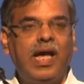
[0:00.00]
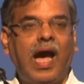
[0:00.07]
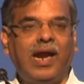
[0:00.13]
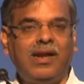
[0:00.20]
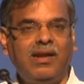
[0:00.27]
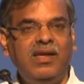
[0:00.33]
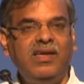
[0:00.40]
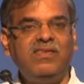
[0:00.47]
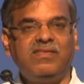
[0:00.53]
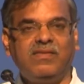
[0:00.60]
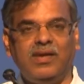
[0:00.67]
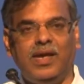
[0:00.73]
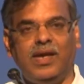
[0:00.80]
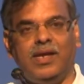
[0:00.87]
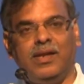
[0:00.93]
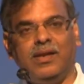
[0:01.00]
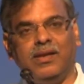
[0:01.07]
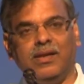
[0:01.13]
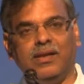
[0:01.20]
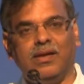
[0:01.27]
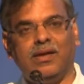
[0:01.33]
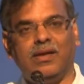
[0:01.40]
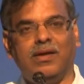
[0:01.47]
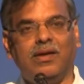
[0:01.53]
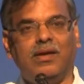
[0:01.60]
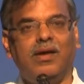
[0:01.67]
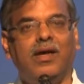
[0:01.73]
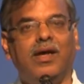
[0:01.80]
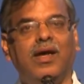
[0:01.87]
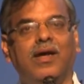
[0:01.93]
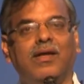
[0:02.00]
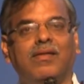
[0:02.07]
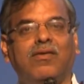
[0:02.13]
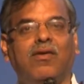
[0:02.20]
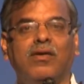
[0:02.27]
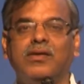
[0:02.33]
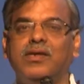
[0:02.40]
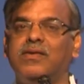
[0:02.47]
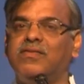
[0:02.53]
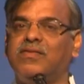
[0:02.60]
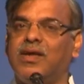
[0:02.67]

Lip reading: at least in cognitive